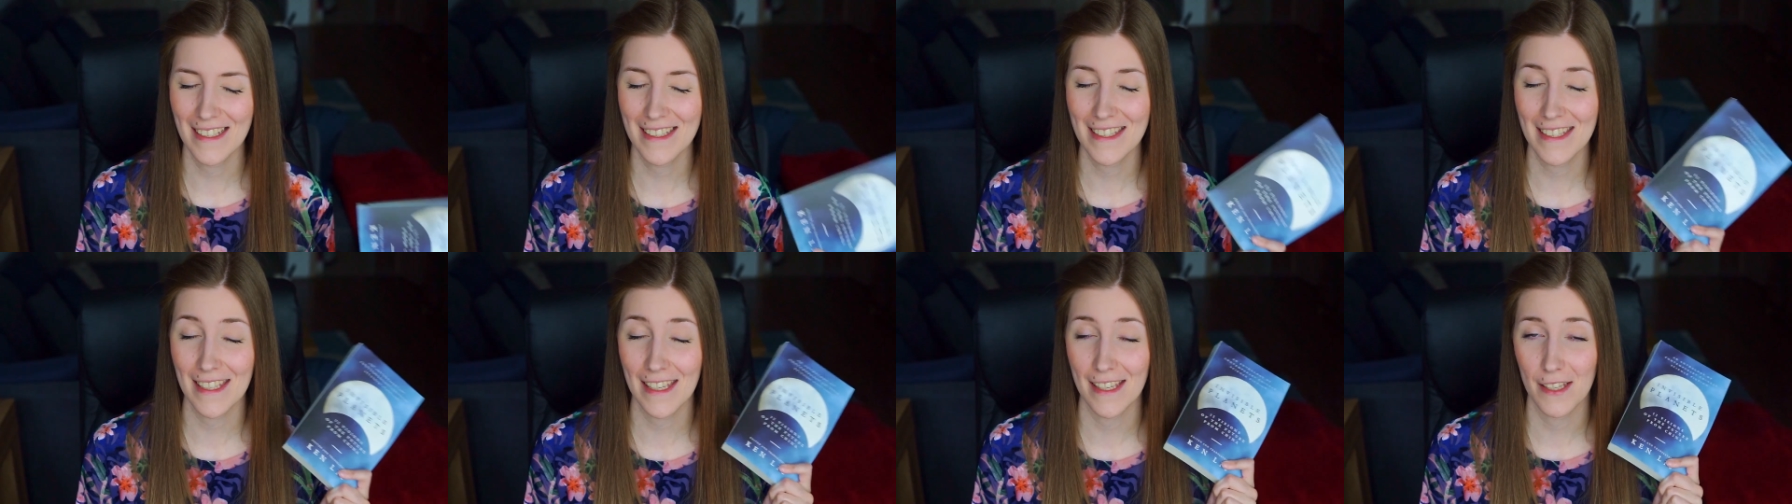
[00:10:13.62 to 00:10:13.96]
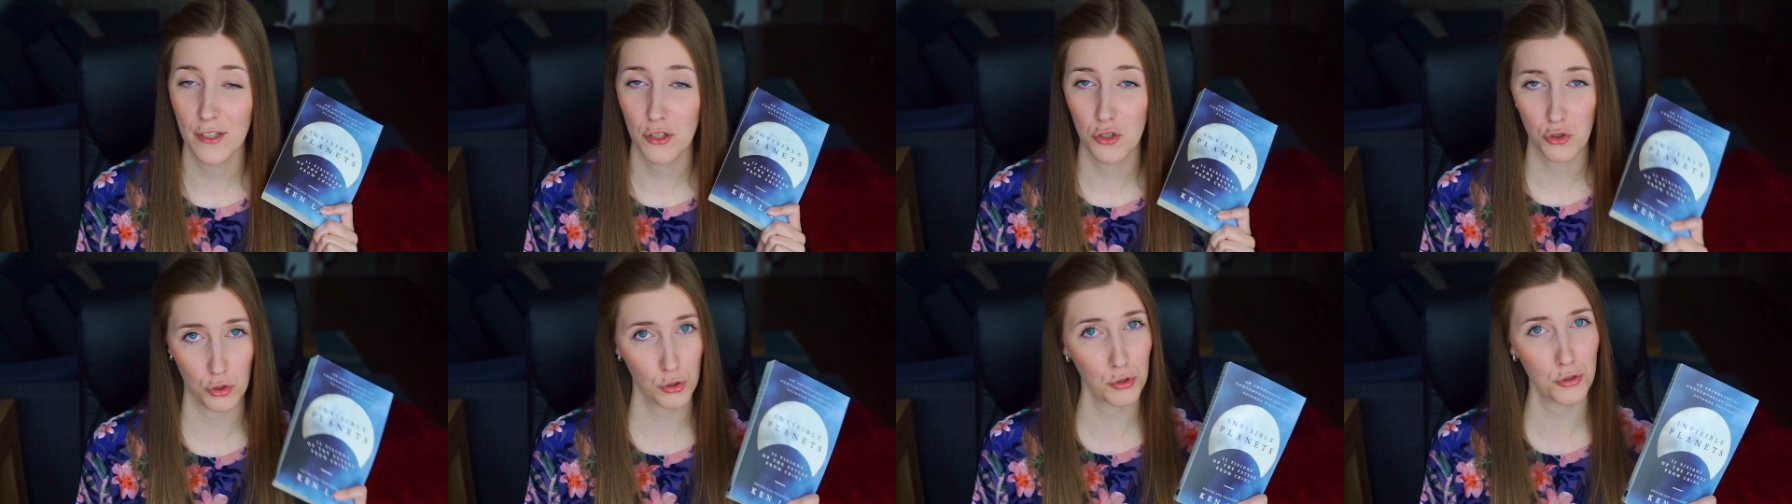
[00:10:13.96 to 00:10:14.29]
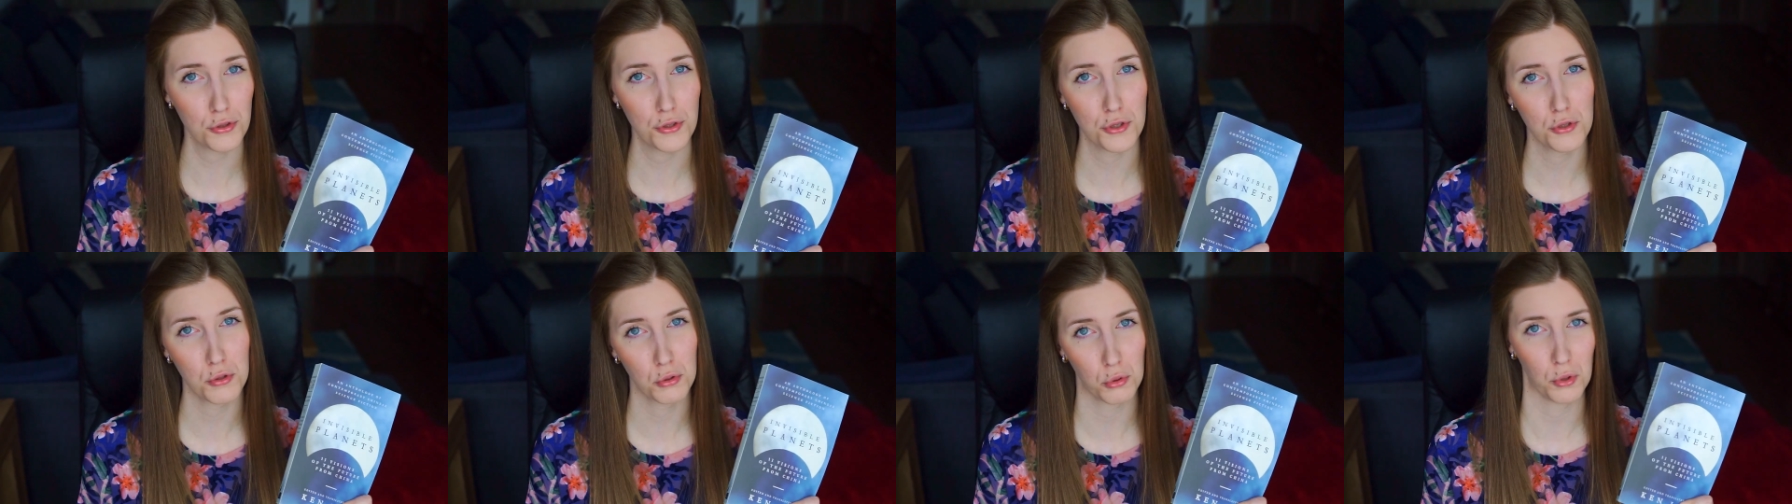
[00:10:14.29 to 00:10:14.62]
a short
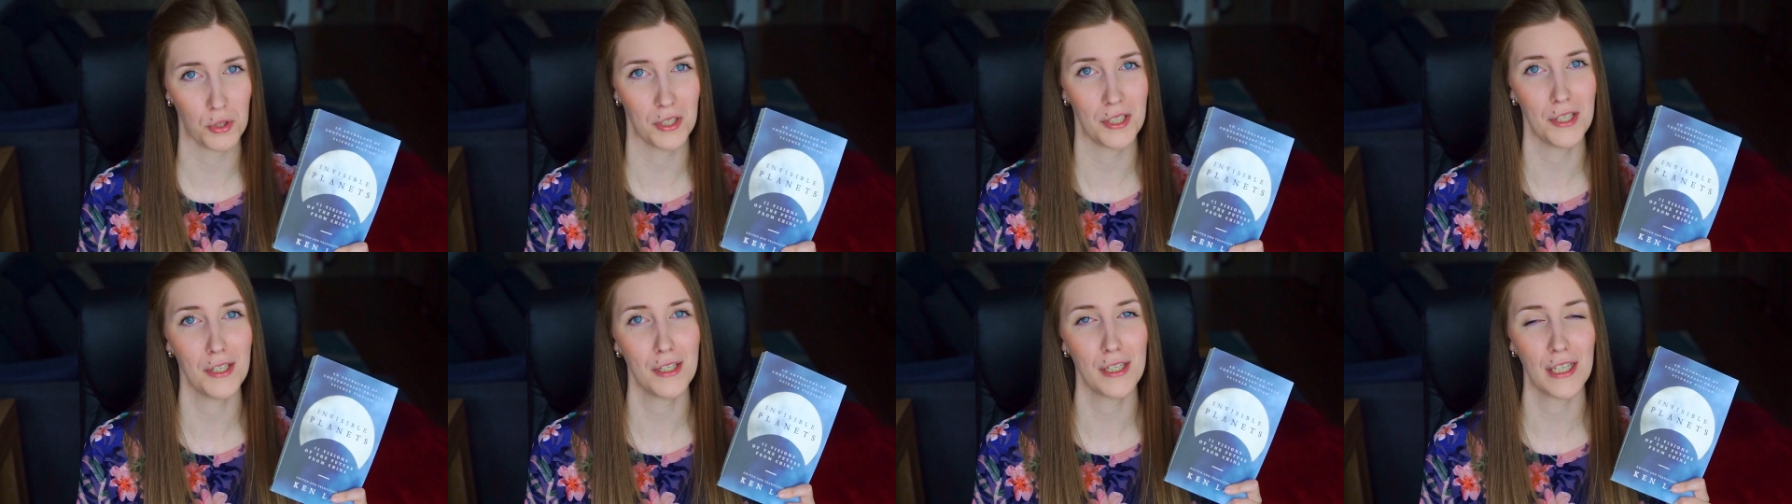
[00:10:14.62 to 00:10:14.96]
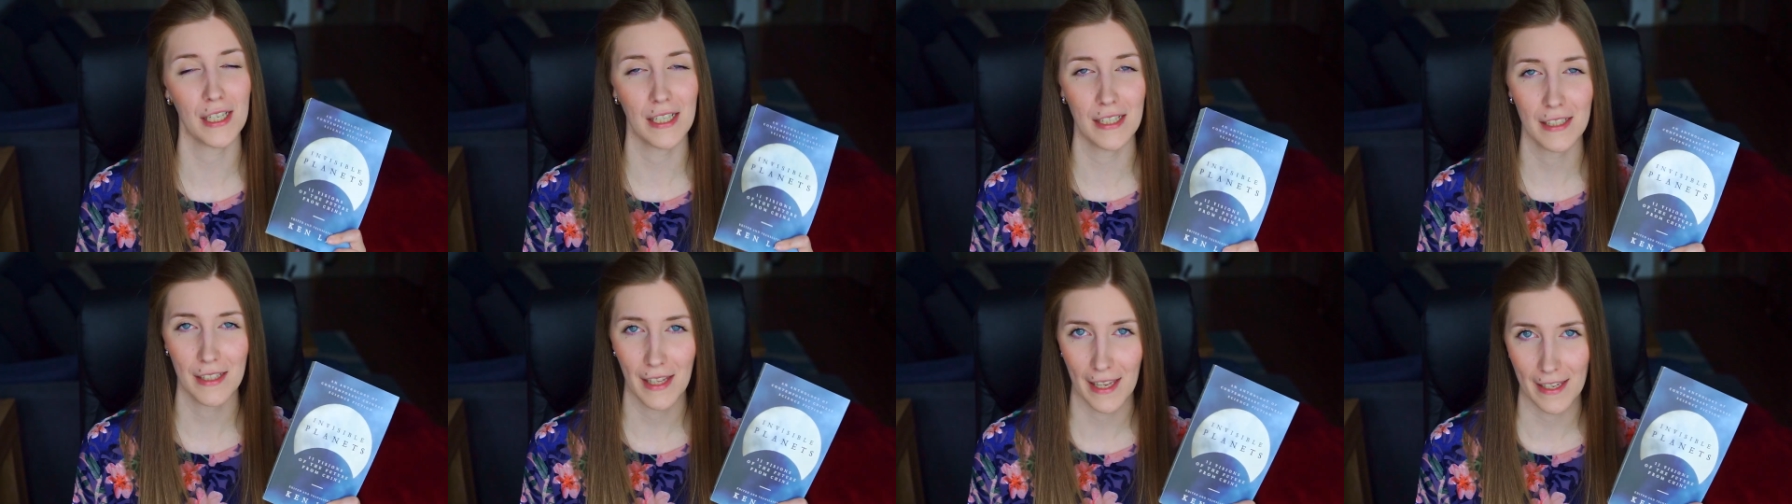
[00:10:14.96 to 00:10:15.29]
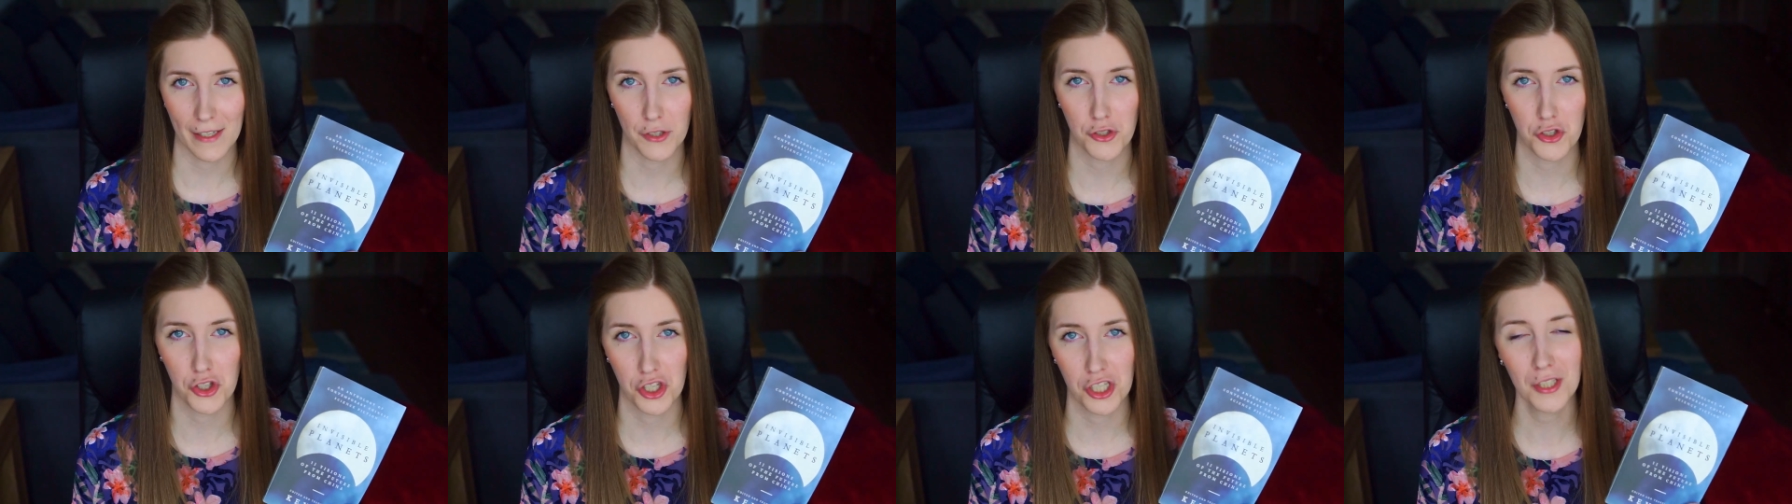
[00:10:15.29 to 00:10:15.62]
story
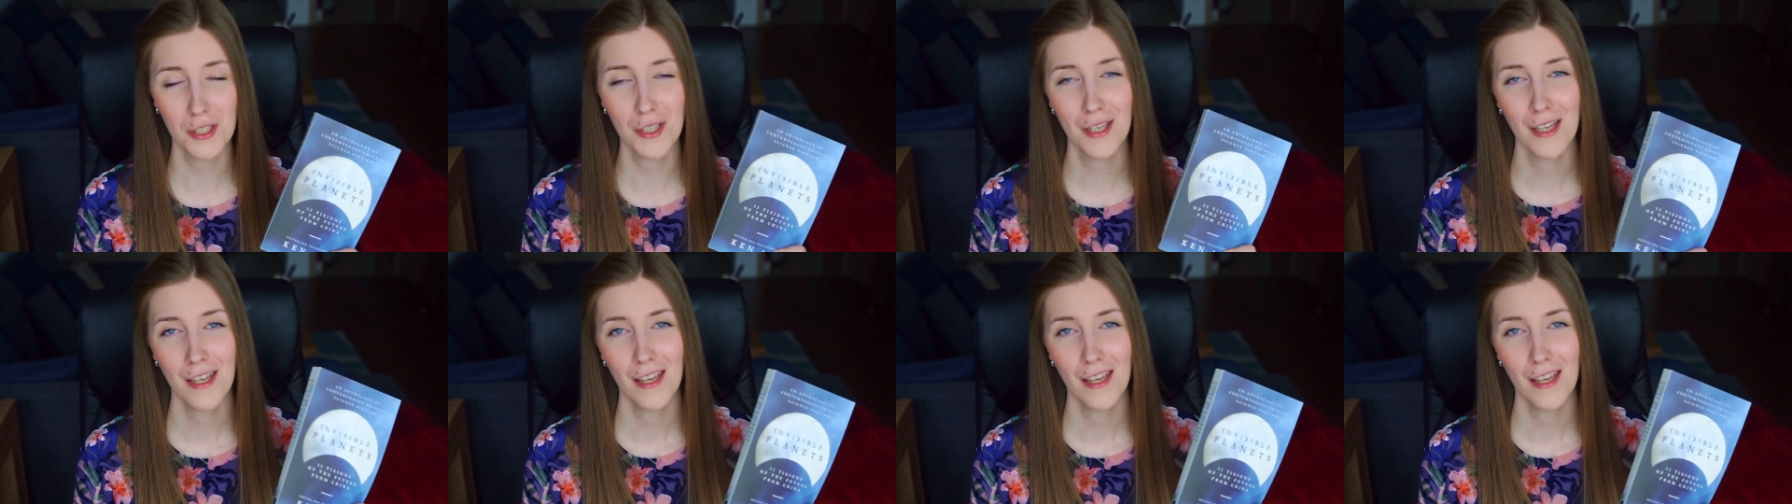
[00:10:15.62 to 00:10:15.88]
collection